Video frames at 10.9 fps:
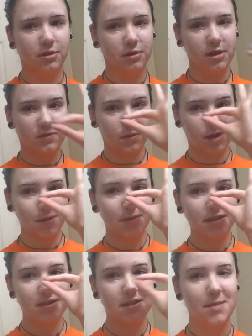little exfoliate
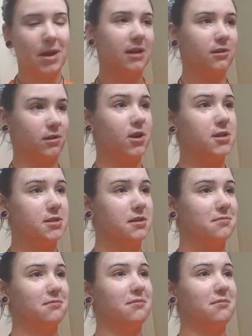beads in them. I look crazy.